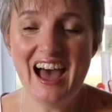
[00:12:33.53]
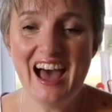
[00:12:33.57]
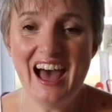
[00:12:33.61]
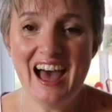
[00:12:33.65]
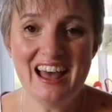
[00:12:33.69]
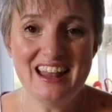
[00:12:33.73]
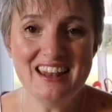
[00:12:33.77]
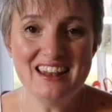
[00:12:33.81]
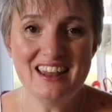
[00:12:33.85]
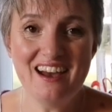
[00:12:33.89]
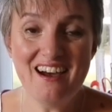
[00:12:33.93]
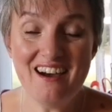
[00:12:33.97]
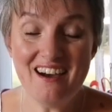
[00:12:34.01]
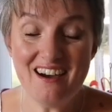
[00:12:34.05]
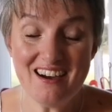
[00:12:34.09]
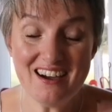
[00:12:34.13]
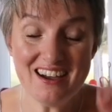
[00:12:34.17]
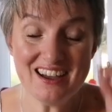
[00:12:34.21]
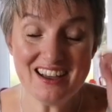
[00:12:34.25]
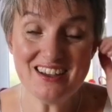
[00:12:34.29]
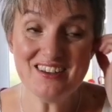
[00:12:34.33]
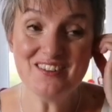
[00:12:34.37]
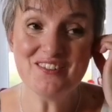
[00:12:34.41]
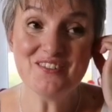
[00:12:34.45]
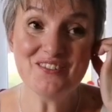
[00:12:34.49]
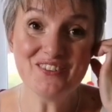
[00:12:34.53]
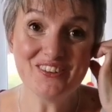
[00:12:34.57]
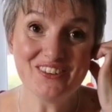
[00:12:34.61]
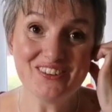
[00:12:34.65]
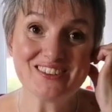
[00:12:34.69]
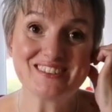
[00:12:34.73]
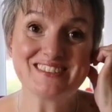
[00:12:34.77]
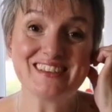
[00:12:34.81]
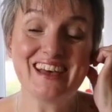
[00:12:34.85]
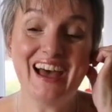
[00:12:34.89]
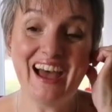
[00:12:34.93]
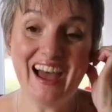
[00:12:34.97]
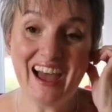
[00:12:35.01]
And I
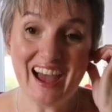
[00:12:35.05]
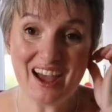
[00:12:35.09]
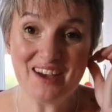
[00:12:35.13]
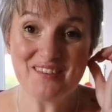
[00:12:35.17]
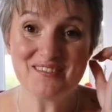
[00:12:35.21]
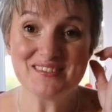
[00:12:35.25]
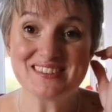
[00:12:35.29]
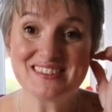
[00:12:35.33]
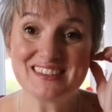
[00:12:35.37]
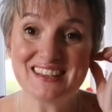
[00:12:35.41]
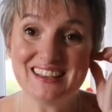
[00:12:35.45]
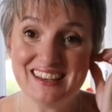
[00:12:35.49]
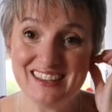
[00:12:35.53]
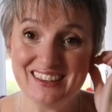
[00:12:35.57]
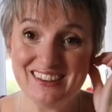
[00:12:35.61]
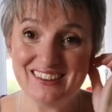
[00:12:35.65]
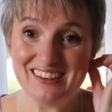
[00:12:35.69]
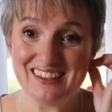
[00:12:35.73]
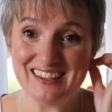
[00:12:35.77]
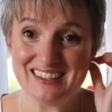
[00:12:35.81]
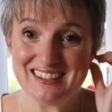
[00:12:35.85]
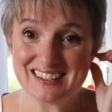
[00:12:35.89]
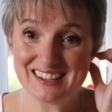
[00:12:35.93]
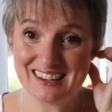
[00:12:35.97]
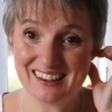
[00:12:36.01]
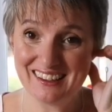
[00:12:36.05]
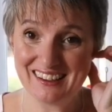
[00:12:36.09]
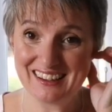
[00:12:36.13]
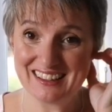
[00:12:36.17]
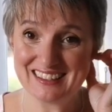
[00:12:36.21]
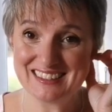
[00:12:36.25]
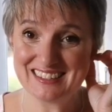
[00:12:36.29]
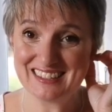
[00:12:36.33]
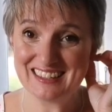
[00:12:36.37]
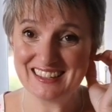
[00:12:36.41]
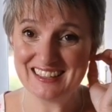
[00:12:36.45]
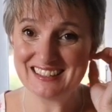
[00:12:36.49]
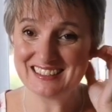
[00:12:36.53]
was absolutely
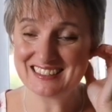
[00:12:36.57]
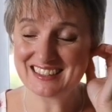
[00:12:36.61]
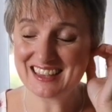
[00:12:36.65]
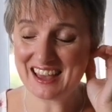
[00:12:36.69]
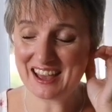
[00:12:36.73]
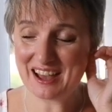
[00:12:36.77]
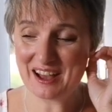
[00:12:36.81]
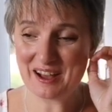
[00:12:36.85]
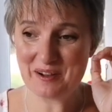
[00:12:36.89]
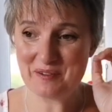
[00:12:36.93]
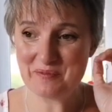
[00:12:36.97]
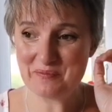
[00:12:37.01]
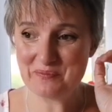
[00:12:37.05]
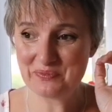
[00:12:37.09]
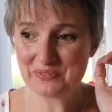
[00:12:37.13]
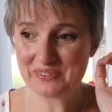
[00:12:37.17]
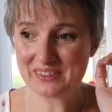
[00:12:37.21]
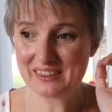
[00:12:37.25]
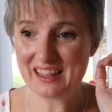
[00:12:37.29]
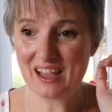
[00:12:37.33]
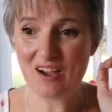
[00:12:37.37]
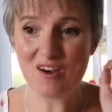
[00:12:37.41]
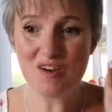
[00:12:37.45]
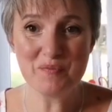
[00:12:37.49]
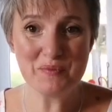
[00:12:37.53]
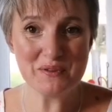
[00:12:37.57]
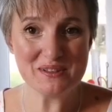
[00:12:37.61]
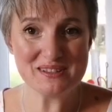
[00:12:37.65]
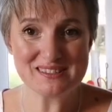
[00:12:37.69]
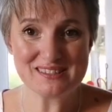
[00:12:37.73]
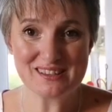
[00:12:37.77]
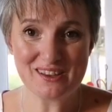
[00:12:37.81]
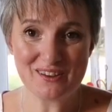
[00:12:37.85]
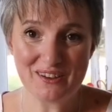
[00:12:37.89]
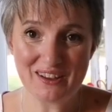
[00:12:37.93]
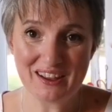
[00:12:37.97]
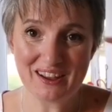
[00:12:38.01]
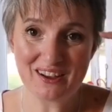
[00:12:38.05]
delighted. Now I've been
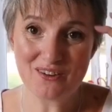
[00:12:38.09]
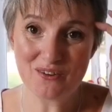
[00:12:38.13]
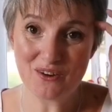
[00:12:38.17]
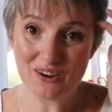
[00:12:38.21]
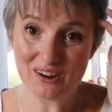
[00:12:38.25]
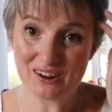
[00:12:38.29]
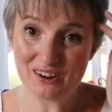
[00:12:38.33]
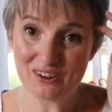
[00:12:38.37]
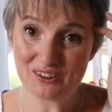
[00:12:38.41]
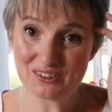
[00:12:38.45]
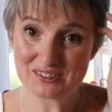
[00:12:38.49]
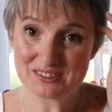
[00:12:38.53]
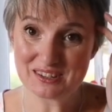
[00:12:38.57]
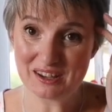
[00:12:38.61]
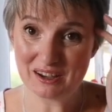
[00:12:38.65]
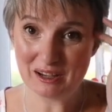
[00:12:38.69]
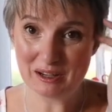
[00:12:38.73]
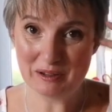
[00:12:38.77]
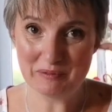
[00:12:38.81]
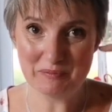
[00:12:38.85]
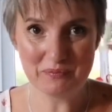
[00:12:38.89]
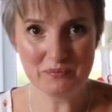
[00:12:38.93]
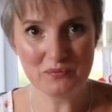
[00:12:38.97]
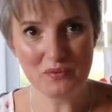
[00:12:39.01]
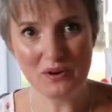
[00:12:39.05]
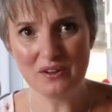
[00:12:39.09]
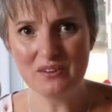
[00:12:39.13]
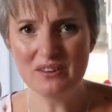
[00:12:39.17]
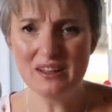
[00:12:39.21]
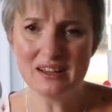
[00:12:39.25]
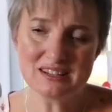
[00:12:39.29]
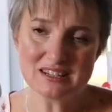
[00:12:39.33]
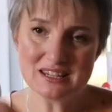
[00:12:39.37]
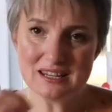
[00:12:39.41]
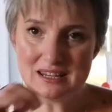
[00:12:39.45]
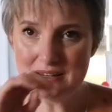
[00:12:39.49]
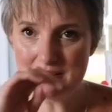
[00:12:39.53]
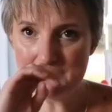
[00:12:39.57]
sewing quite a long time. Well,
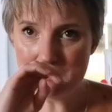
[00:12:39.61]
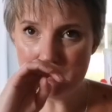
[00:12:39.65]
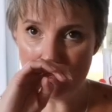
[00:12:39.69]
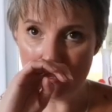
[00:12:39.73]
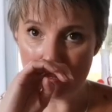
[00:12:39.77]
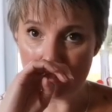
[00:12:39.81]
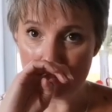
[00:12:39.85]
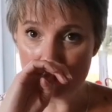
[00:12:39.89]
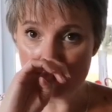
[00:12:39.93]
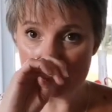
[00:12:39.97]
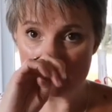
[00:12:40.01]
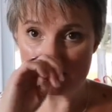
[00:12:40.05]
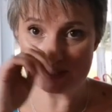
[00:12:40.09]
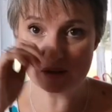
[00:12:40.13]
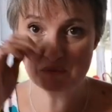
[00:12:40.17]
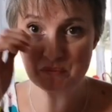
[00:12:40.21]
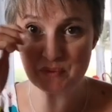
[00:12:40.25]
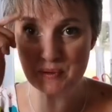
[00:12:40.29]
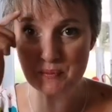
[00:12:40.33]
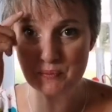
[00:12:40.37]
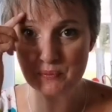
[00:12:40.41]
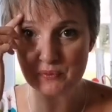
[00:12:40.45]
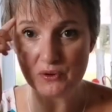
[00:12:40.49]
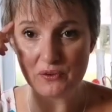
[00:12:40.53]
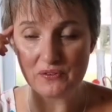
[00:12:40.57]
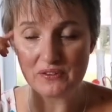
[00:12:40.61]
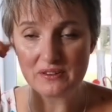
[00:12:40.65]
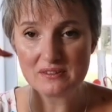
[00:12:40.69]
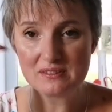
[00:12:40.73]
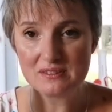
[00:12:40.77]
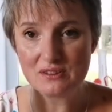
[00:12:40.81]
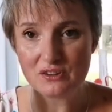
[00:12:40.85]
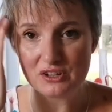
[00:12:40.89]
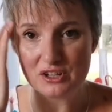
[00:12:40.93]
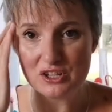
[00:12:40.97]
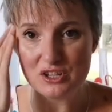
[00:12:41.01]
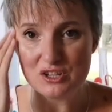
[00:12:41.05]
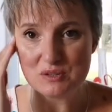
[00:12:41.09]
actually, for some people, not
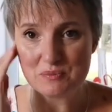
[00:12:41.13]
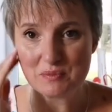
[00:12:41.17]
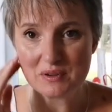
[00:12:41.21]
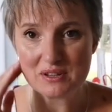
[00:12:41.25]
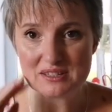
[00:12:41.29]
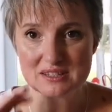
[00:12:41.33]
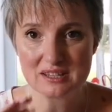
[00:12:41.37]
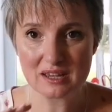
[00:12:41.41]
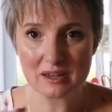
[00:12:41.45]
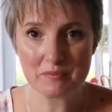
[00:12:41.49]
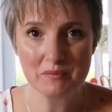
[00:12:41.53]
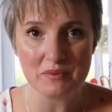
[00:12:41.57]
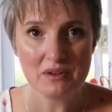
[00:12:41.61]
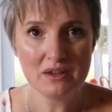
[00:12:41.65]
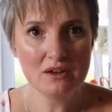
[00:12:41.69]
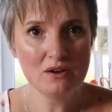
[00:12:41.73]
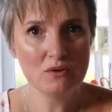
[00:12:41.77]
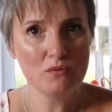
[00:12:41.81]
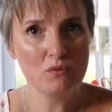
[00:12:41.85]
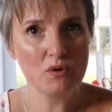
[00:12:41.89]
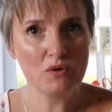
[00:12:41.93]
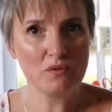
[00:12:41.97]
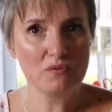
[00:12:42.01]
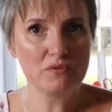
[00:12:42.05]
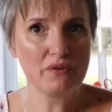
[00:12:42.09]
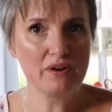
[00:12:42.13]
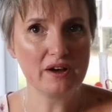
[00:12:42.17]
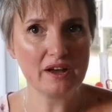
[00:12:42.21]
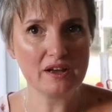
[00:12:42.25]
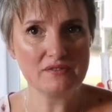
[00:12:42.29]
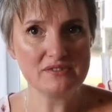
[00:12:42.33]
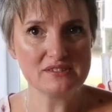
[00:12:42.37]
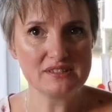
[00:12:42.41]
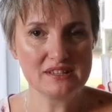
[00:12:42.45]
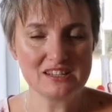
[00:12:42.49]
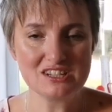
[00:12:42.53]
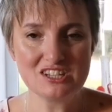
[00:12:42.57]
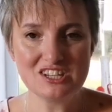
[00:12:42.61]
a huge amount of time. What,
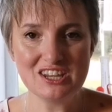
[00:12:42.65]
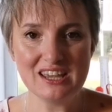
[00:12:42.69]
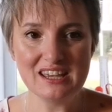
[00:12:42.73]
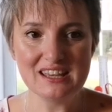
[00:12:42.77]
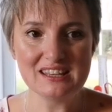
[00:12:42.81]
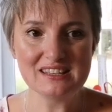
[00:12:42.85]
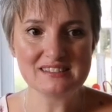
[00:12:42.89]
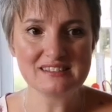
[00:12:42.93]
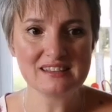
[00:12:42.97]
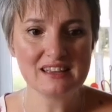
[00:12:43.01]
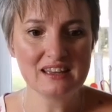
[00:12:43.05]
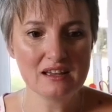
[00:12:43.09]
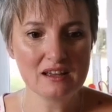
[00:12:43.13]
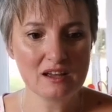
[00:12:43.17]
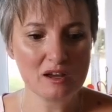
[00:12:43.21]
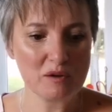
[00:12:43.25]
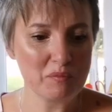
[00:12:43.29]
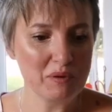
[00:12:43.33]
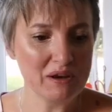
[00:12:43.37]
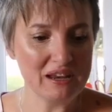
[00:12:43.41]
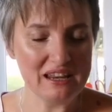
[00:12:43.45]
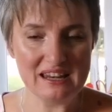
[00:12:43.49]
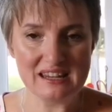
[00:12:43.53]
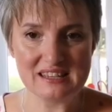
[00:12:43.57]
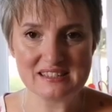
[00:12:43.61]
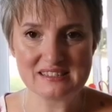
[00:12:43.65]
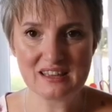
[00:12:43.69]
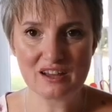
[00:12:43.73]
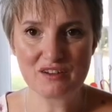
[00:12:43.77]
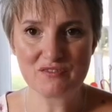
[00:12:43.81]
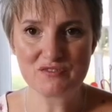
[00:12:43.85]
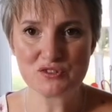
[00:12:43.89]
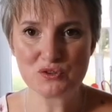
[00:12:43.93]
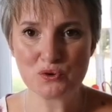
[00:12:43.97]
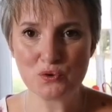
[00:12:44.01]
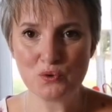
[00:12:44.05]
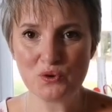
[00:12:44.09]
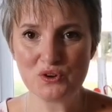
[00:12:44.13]
5-6 years? Completely
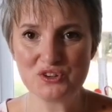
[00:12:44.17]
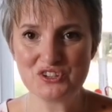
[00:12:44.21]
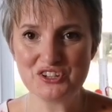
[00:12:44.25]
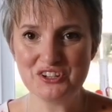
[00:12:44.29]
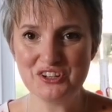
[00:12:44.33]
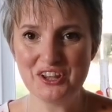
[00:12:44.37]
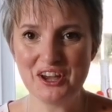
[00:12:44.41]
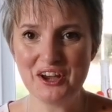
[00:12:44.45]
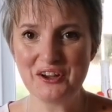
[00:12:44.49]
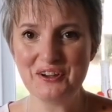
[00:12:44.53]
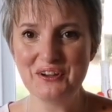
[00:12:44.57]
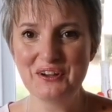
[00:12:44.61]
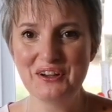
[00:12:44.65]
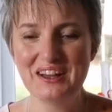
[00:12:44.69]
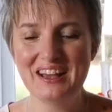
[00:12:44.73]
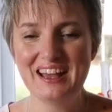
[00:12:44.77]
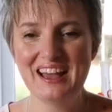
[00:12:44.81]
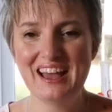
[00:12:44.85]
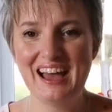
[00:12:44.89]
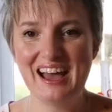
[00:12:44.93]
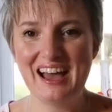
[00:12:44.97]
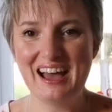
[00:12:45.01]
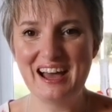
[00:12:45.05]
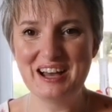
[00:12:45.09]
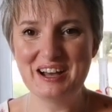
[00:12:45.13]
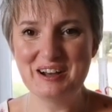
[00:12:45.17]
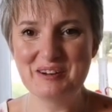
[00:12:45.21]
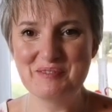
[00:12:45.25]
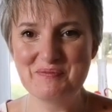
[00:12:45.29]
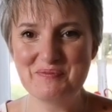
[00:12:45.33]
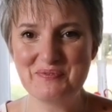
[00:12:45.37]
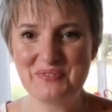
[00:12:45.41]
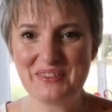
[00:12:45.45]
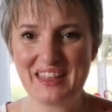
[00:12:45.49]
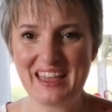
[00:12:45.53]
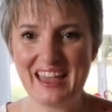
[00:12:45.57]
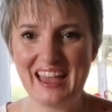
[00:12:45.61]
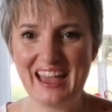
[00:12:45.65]
self-taught, as you know.
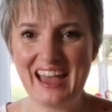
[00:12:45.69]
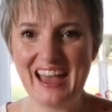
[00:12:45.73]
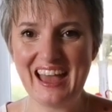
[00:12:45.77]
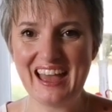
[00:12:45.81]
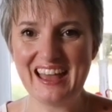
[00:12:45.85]
And